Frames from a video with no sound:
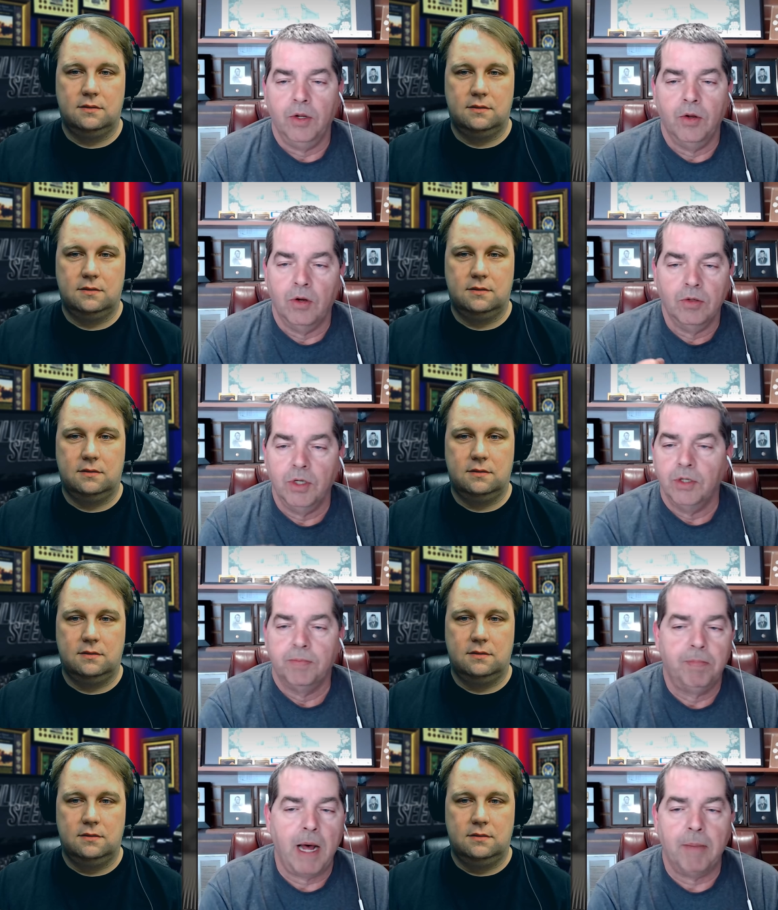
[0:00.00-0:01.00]
Speaker 1: you know, you
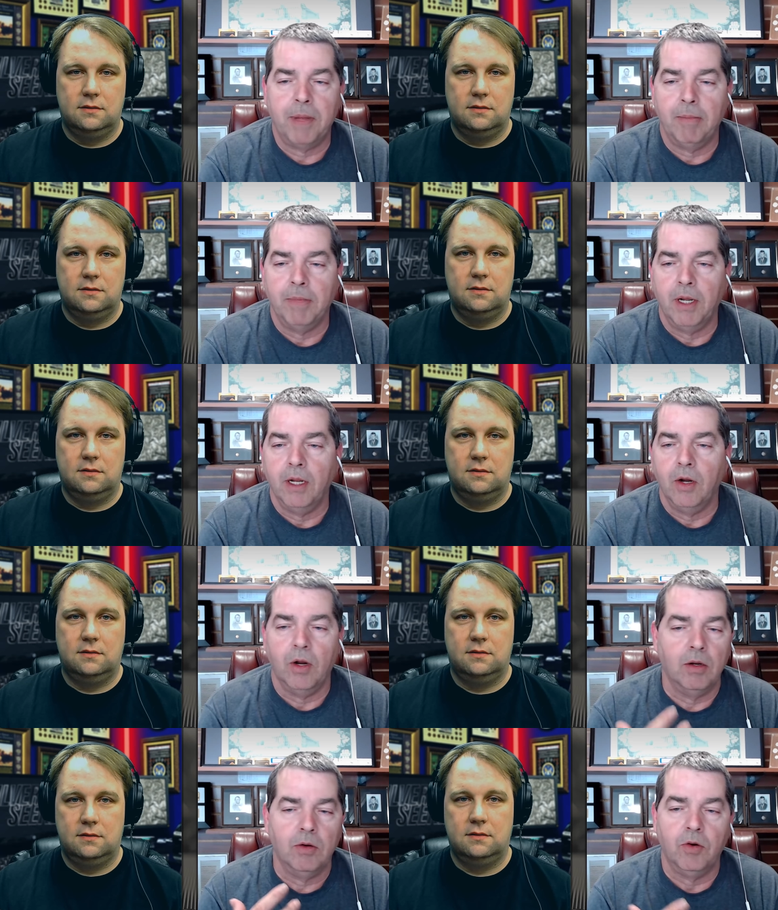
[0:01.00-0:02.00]
just pop that money in there
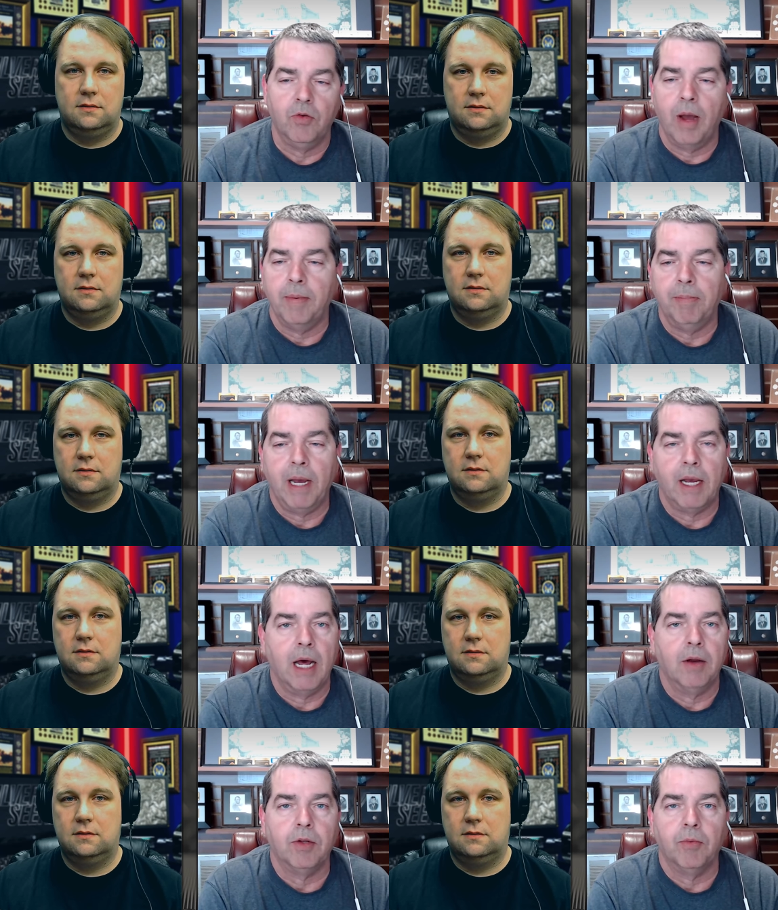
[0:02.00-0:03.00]
and grab it back
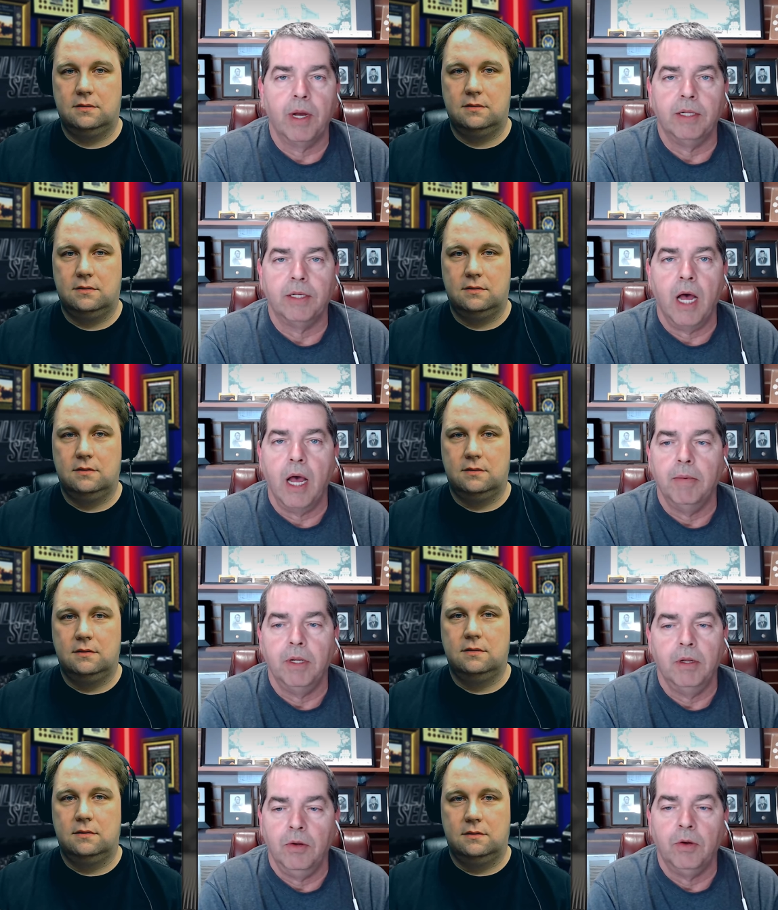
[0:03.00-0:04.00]
out at the right time,
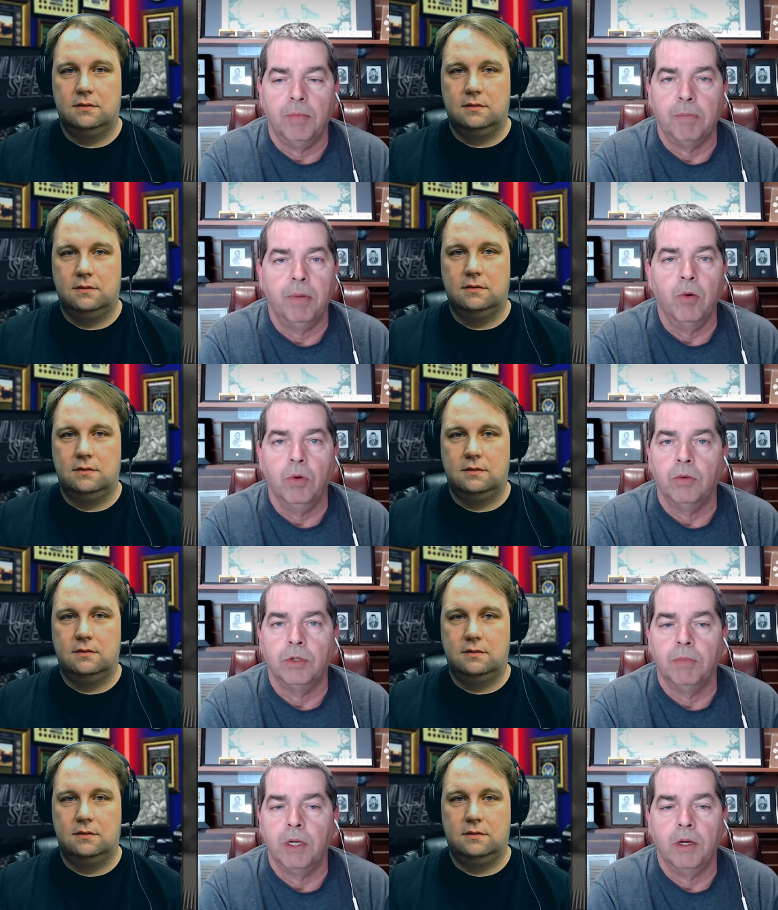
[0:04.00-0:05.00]
and you can make
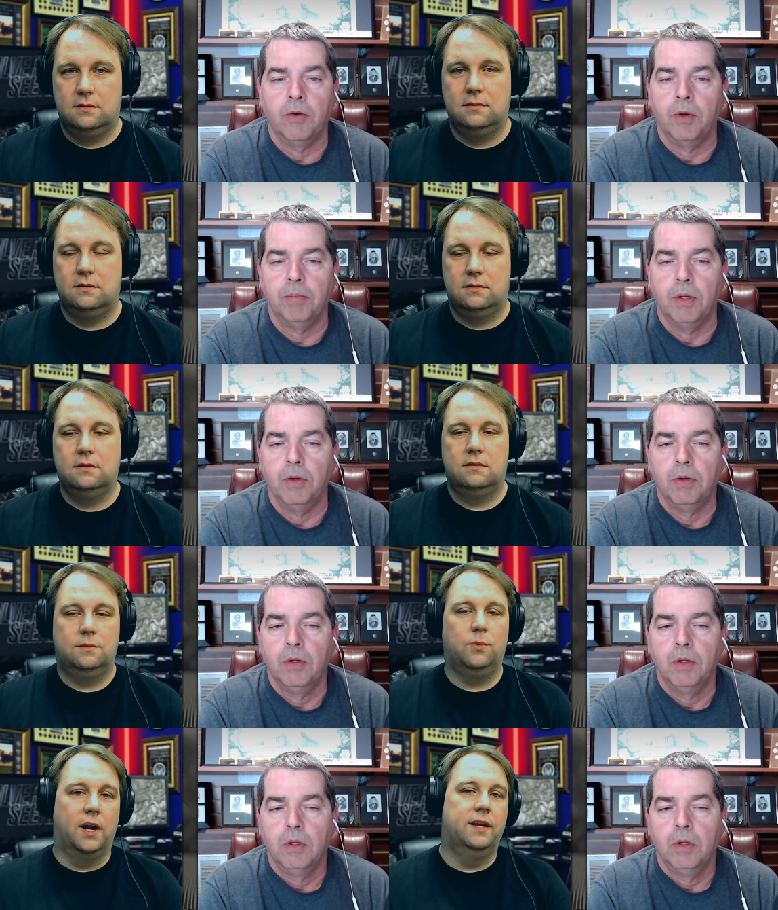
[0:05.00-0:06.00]
boatloads of money in crypto.
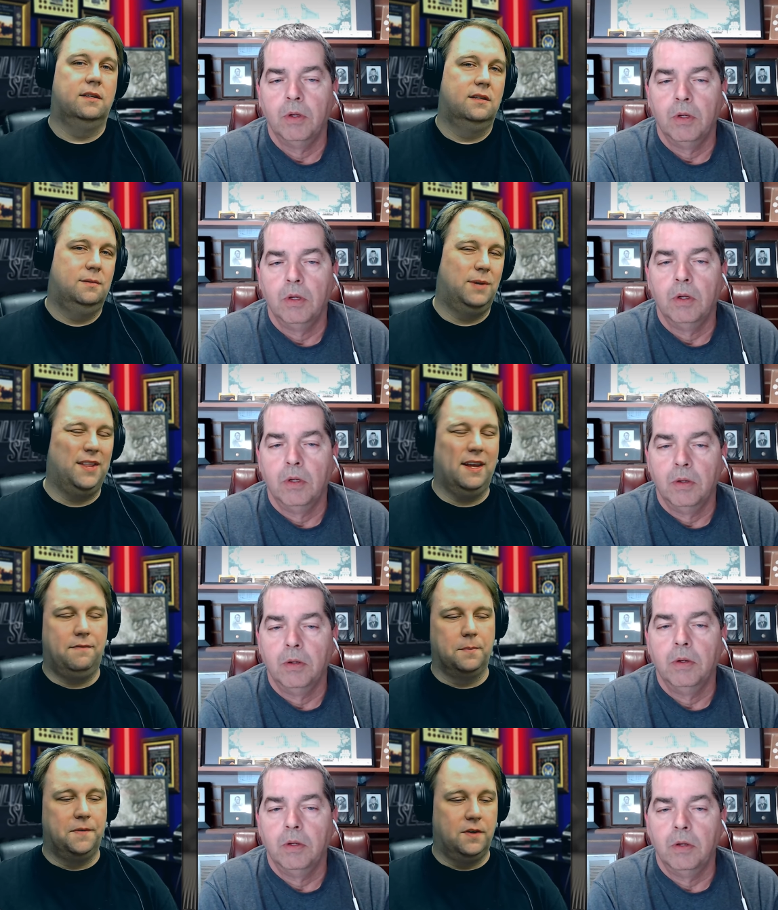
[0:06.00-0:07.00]
Speaker 2: Right, but I think
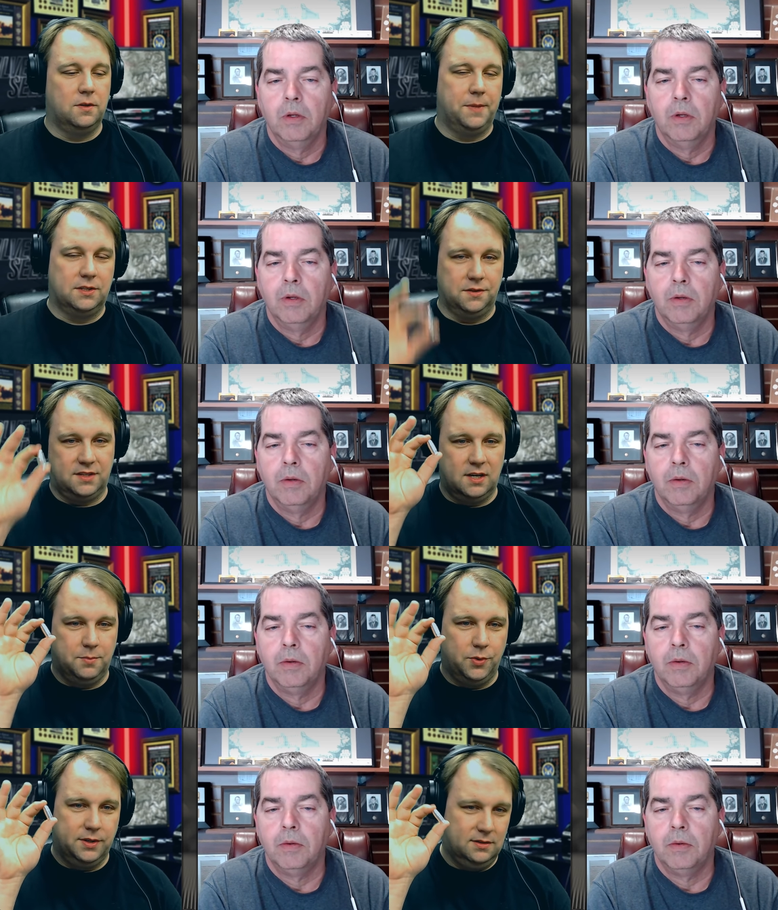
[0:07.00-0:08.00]
from a fundamental
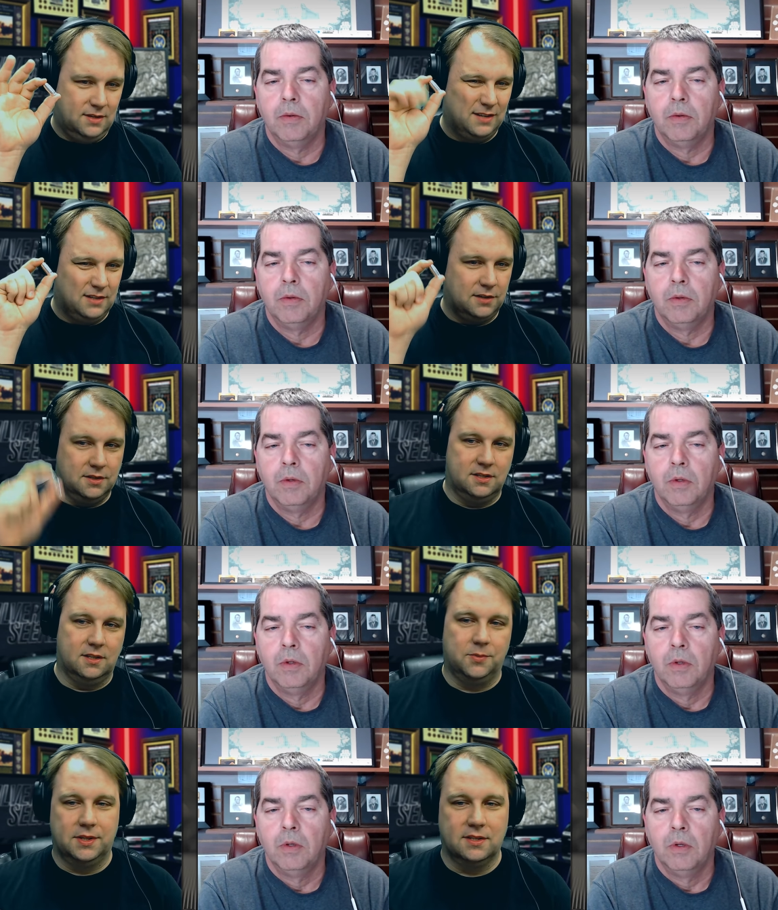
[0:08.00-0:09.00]
standpoint, I'll I'll just
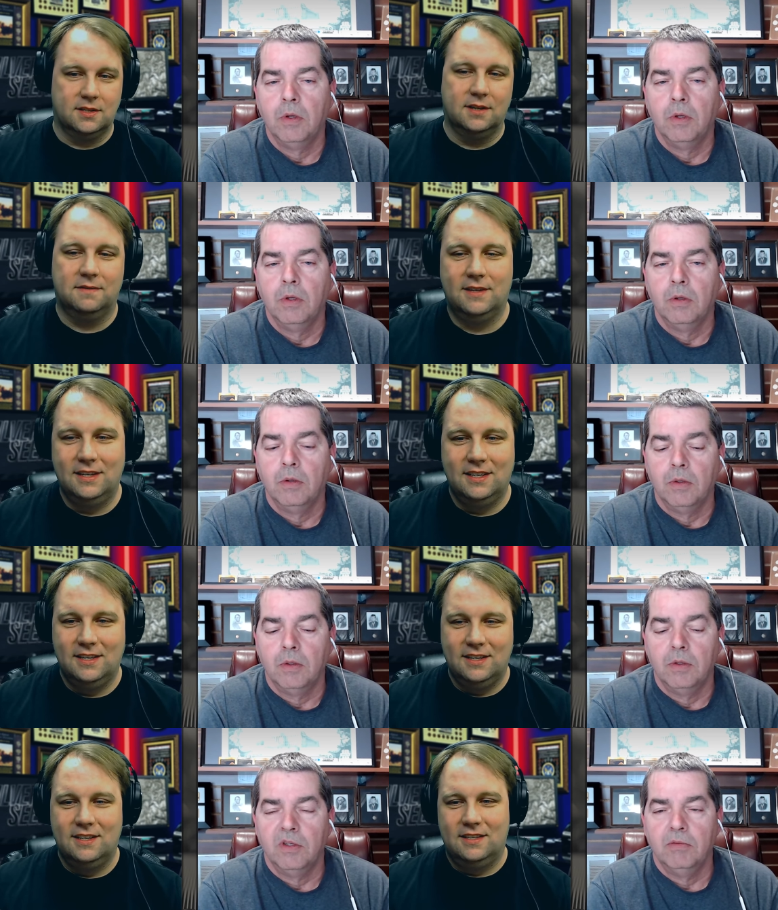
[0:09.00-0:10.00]
stick with this stuff.
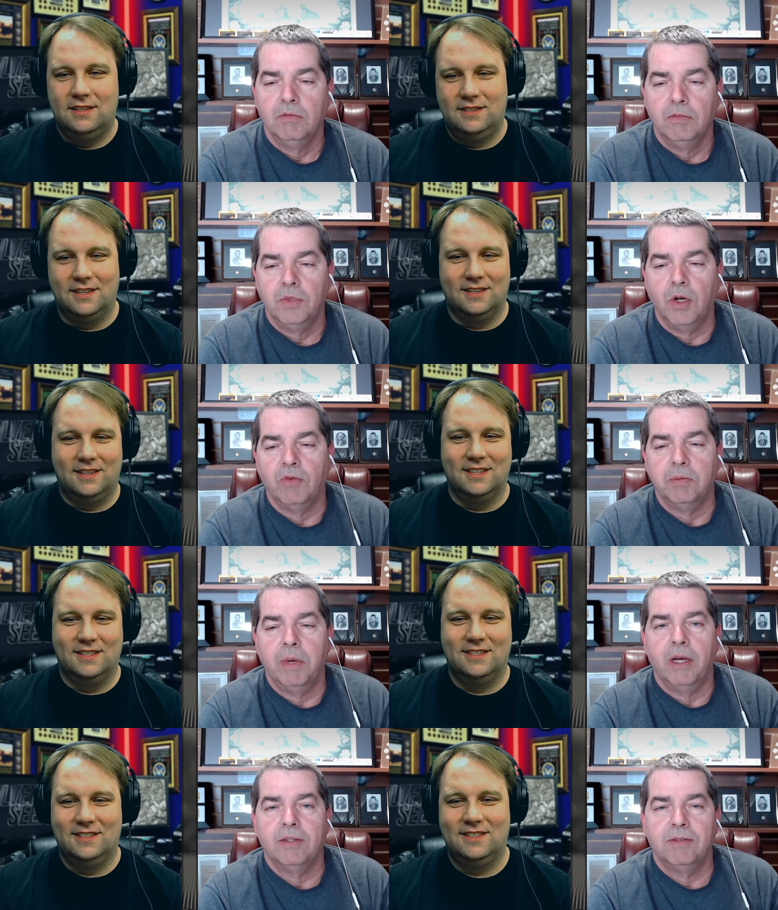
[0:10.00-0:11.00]
Speaker 1: Yeah, silver's
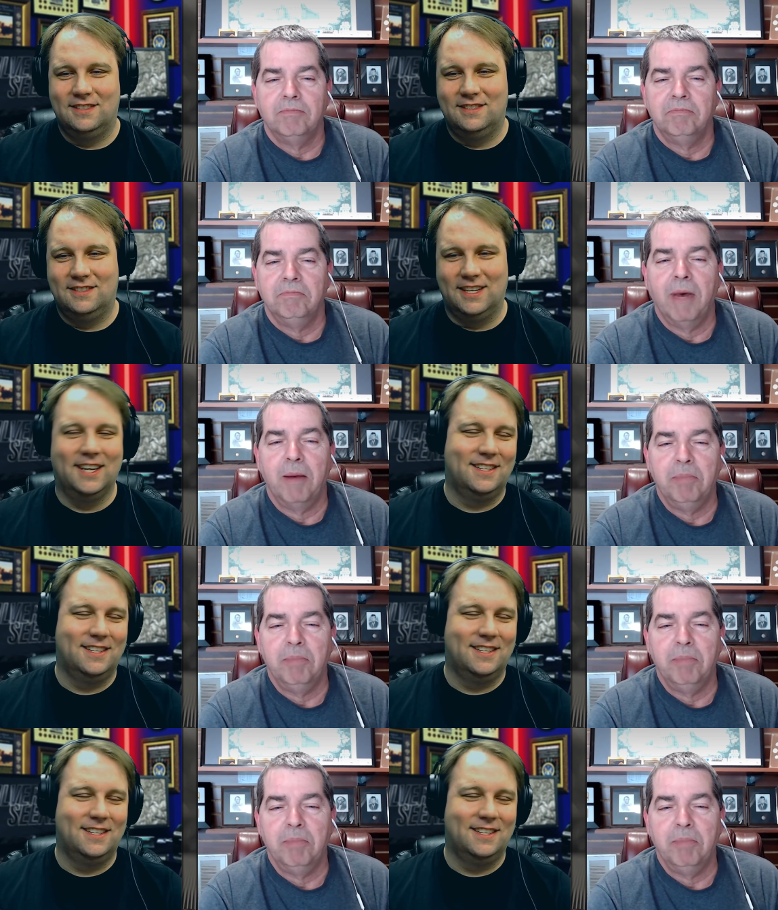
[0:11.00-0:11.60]
best, in my